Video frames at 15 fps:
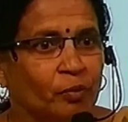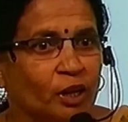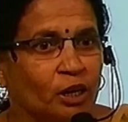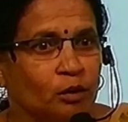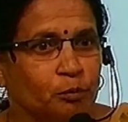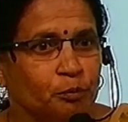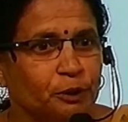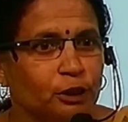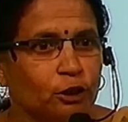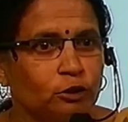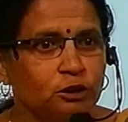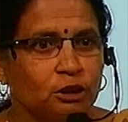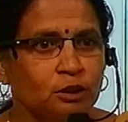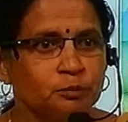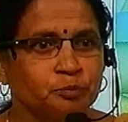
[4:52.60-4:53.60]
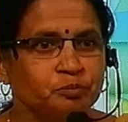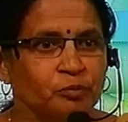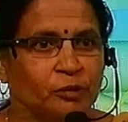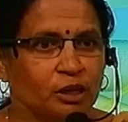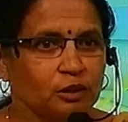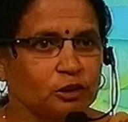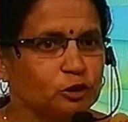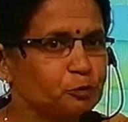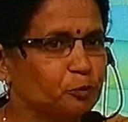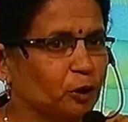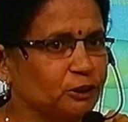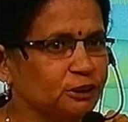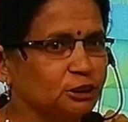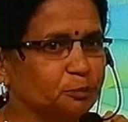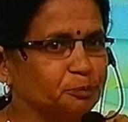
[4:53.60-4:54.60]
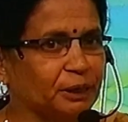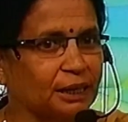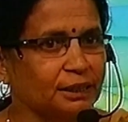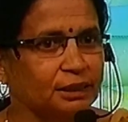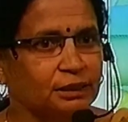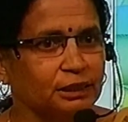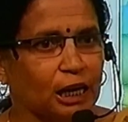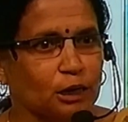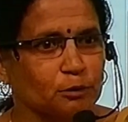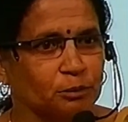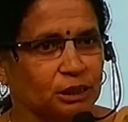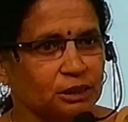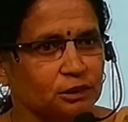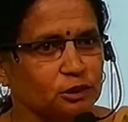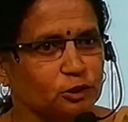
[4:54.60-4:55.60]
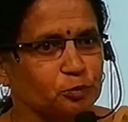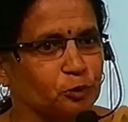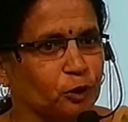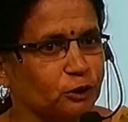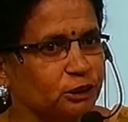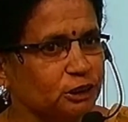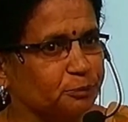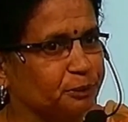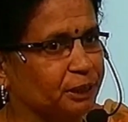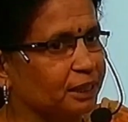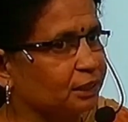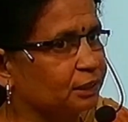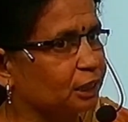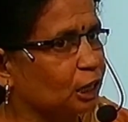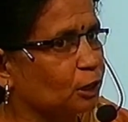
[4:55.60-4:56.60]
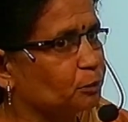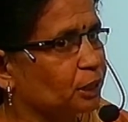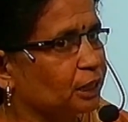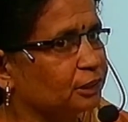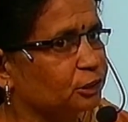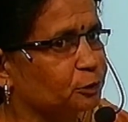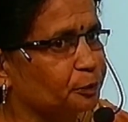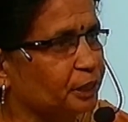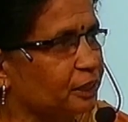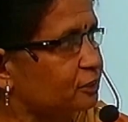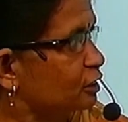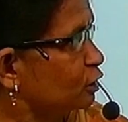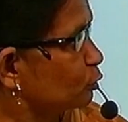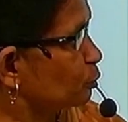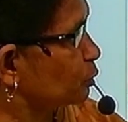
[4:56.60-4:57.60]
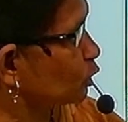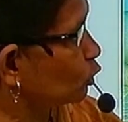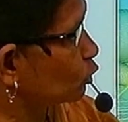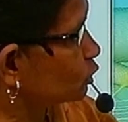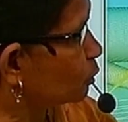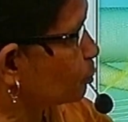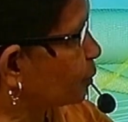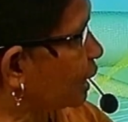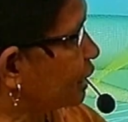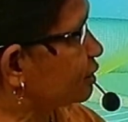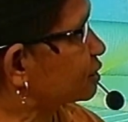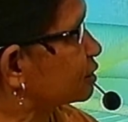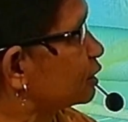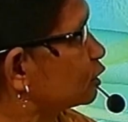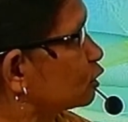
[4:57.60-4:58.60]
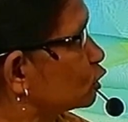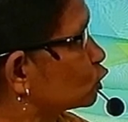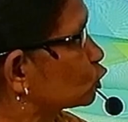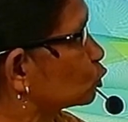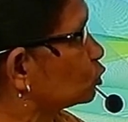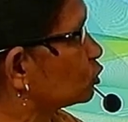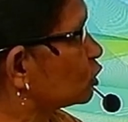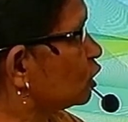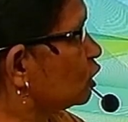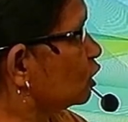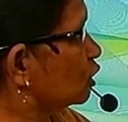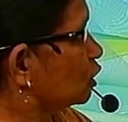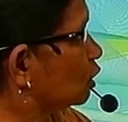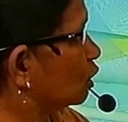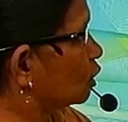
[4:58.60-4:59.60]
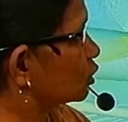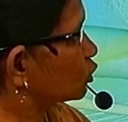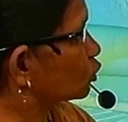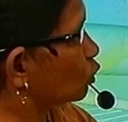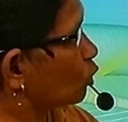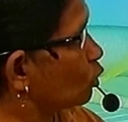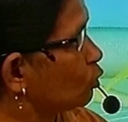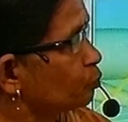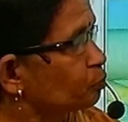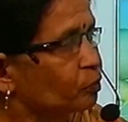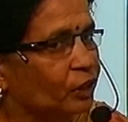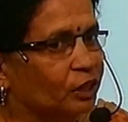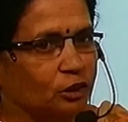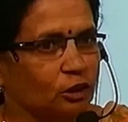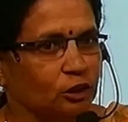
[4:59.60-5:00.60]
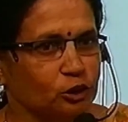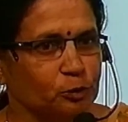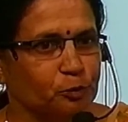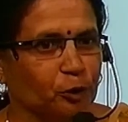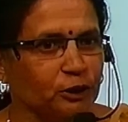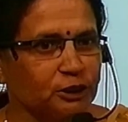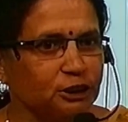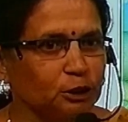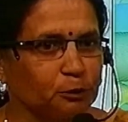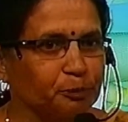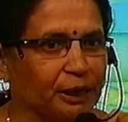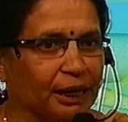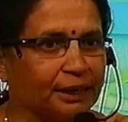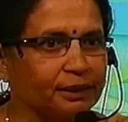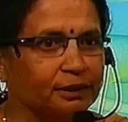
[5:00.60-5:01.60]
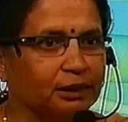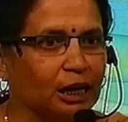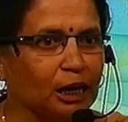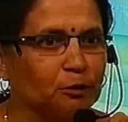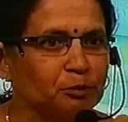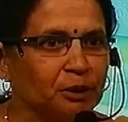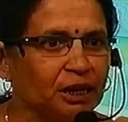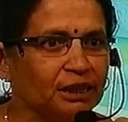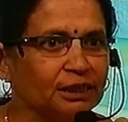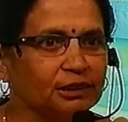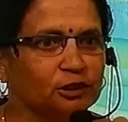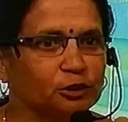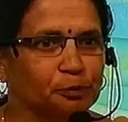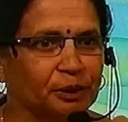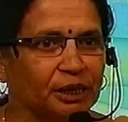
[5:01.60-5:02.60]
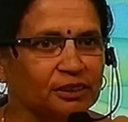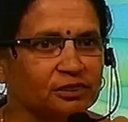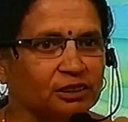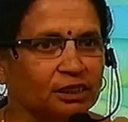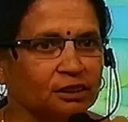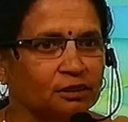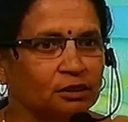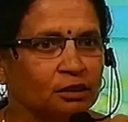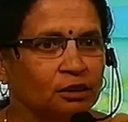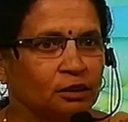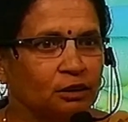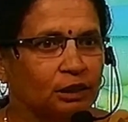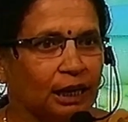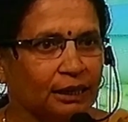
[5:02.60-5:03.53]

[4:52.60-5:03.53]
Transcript: Below the spongy parenchyma, the spongy parenchyma is present below the palisade tissues. Spongy parenchyma is present and